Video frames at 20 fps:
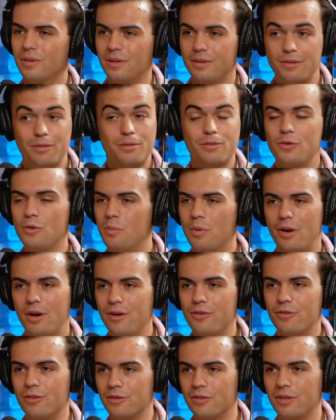It's super
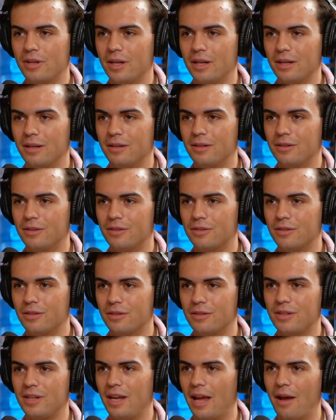interesting. yeah.
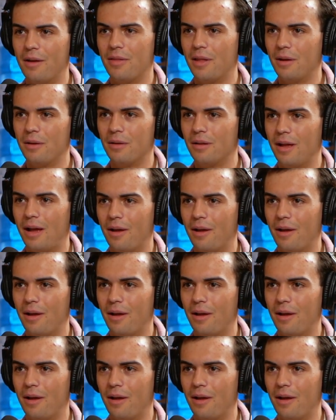to see how that